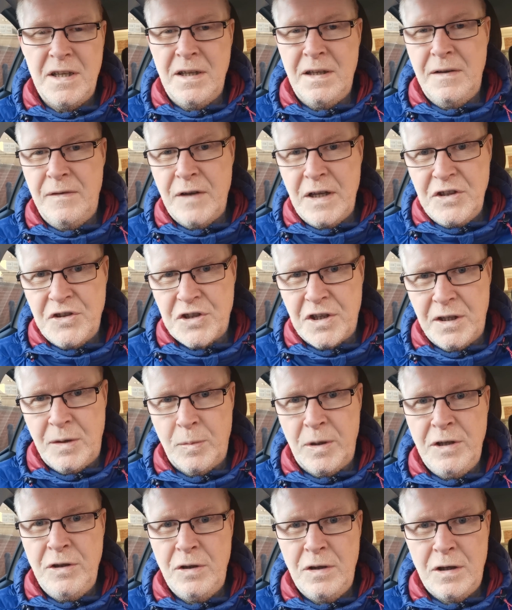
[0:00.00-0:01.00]
in eventually,
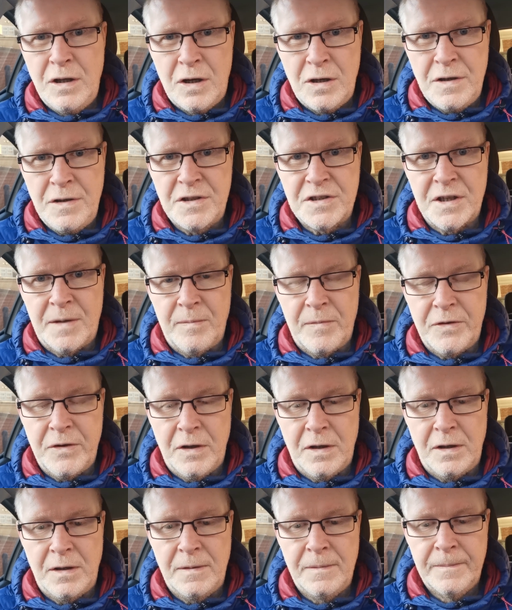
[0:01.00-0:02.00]
when you learn
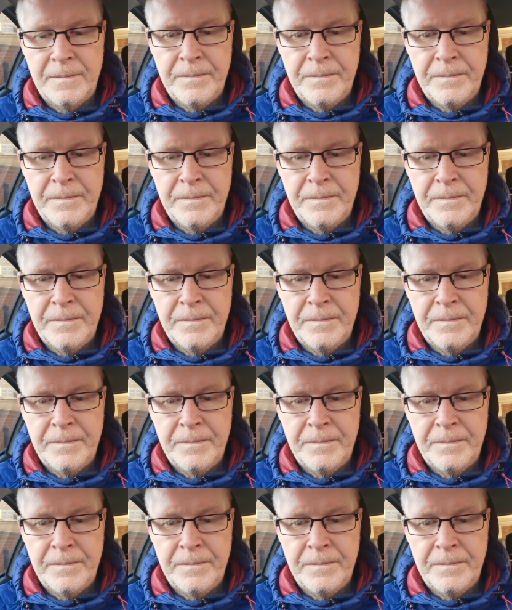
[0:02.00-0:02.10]
something,